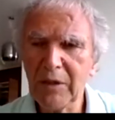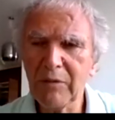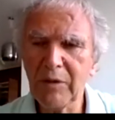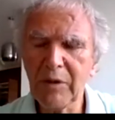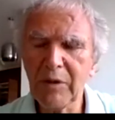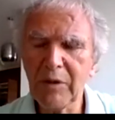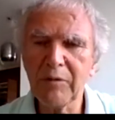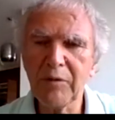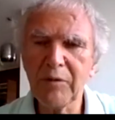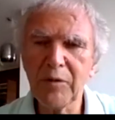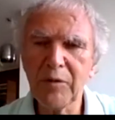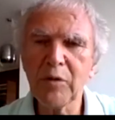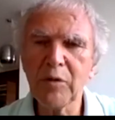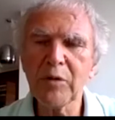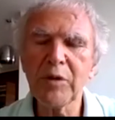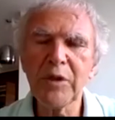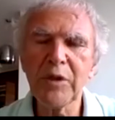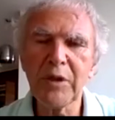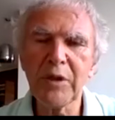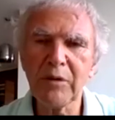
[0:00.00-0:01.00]
with
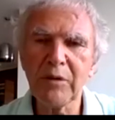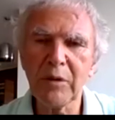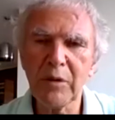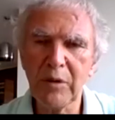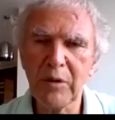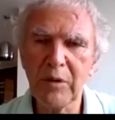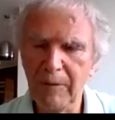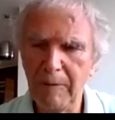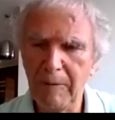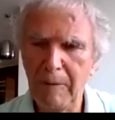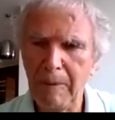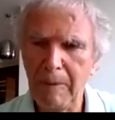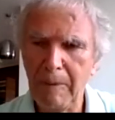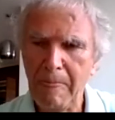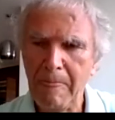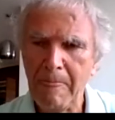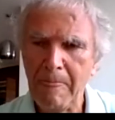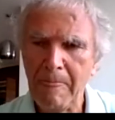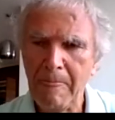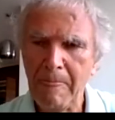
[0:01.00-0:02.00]
non-trivial
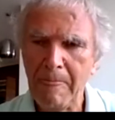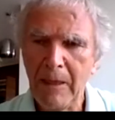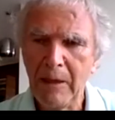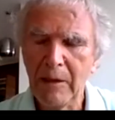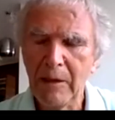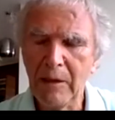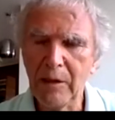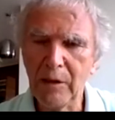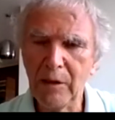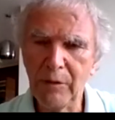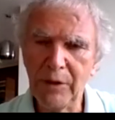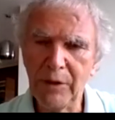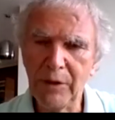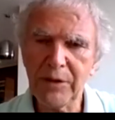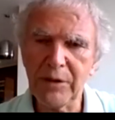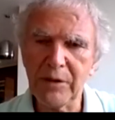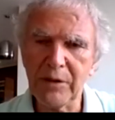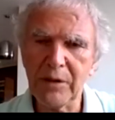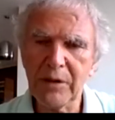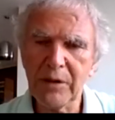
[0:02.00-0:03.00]

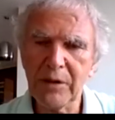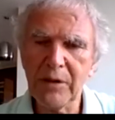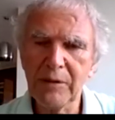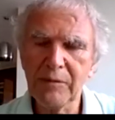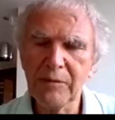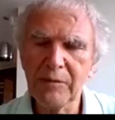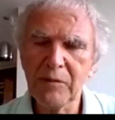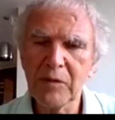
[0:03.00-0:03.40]
questions?